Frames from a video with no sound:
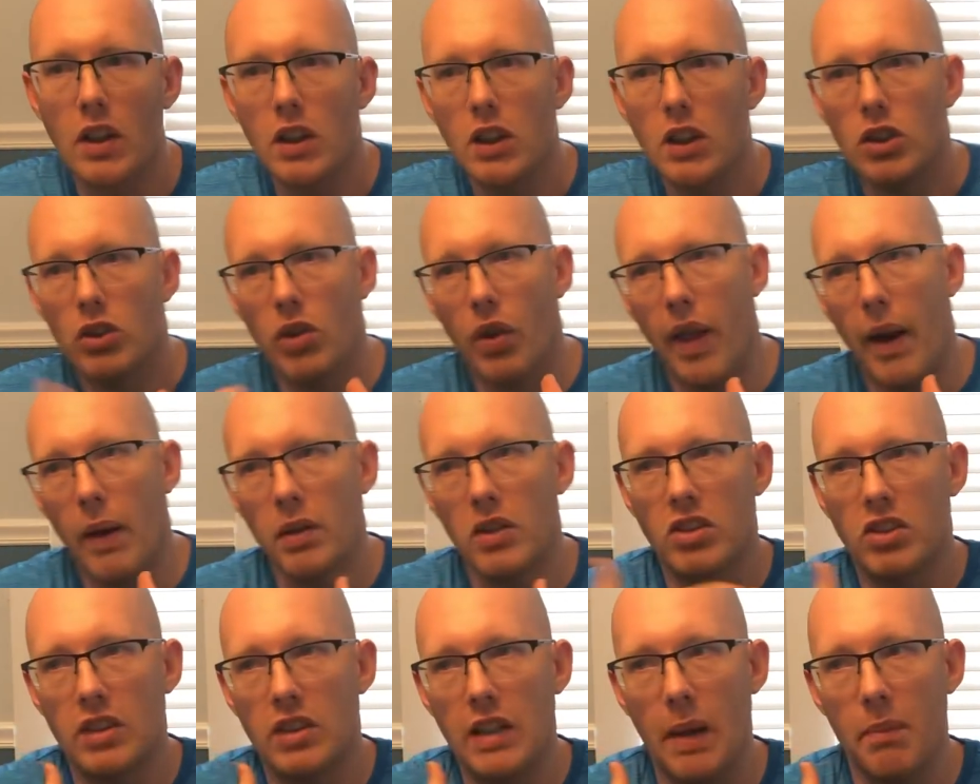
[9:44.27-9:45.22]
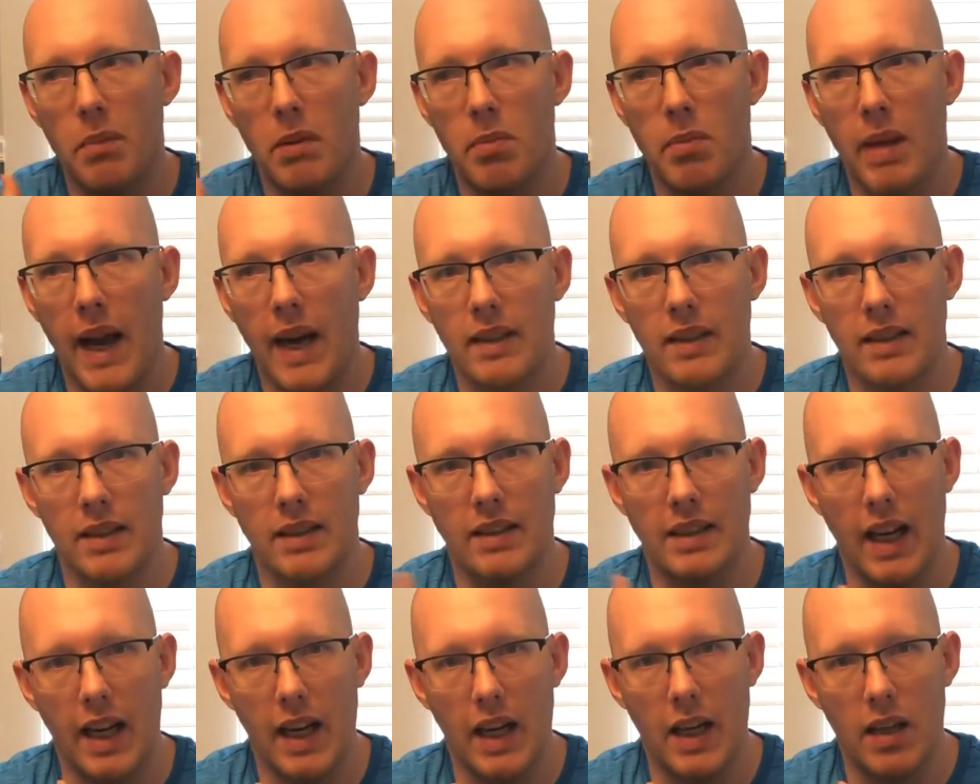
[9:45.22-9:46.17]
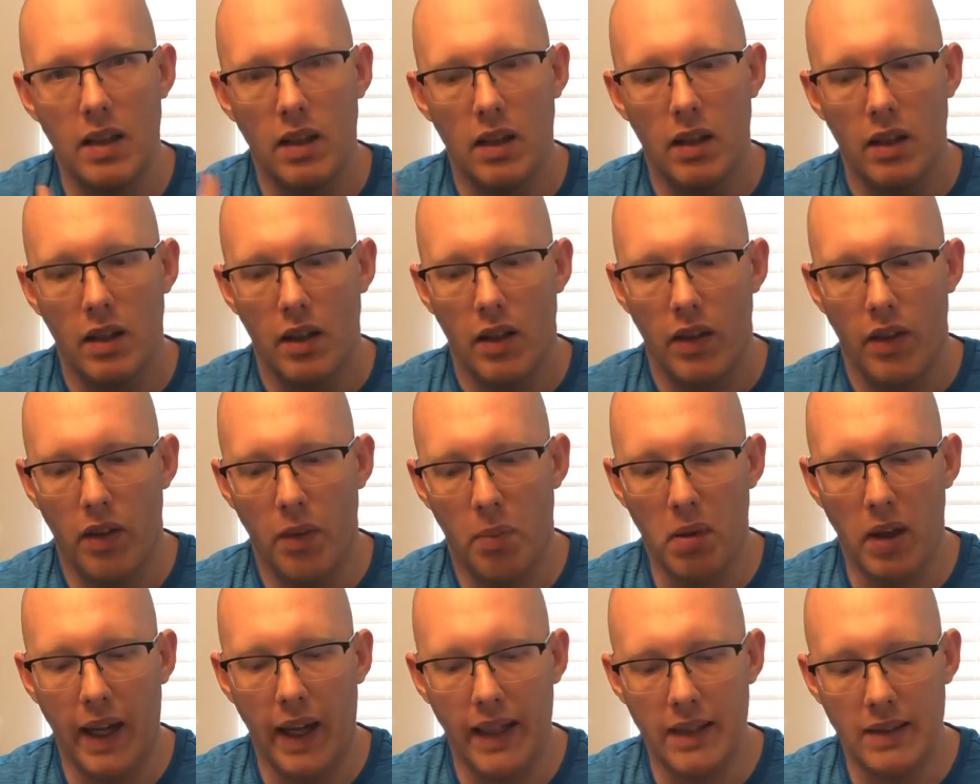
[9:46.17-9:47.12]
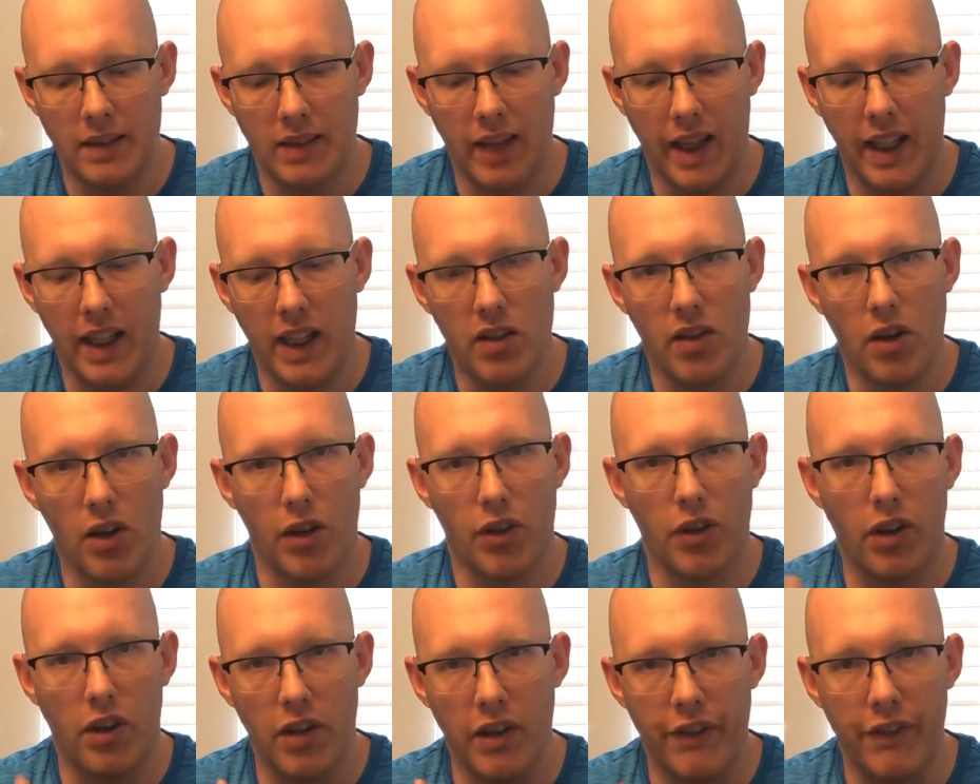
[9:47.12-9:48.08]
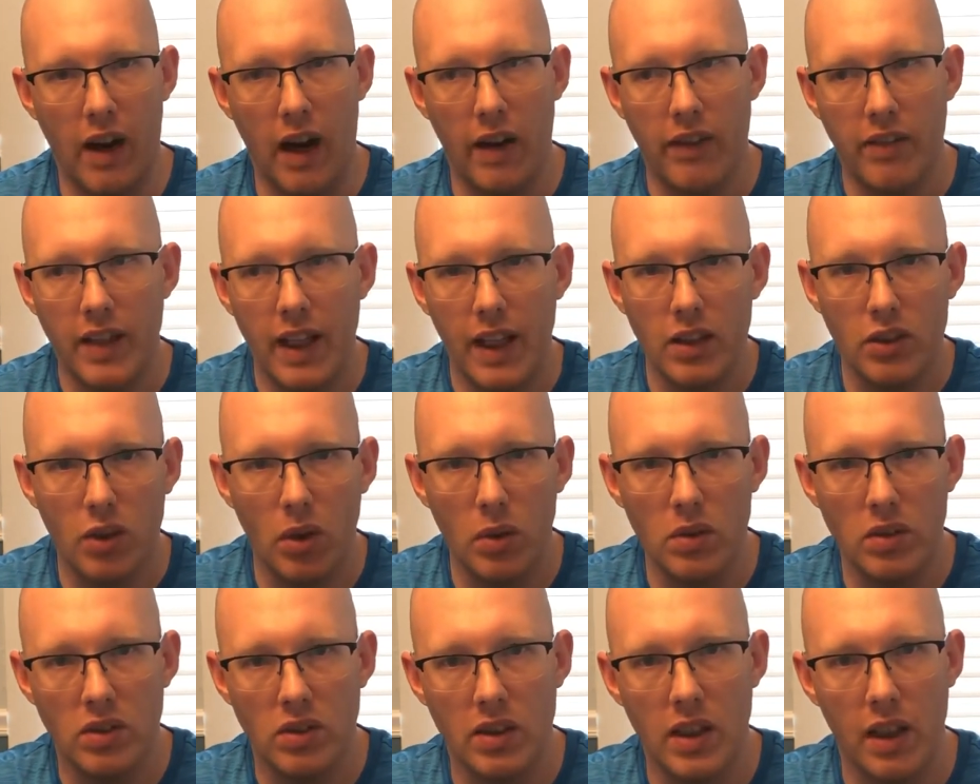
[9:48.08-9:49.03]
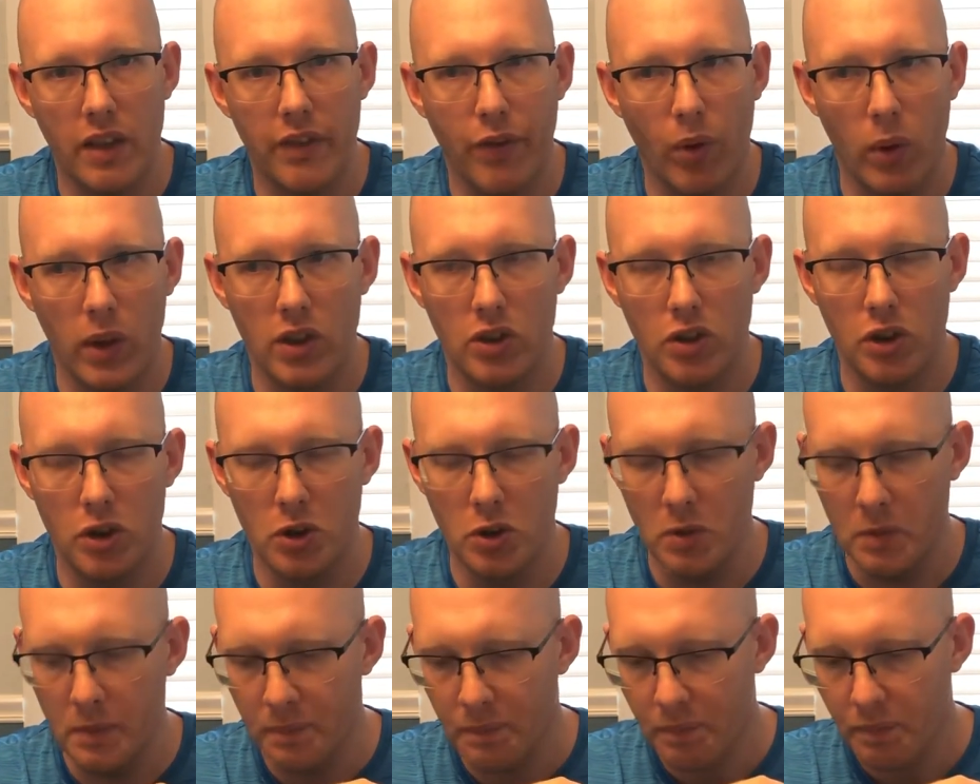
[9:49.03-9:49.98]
So that would step me back to, say, the plants thinking they're 35 days old instead of 42.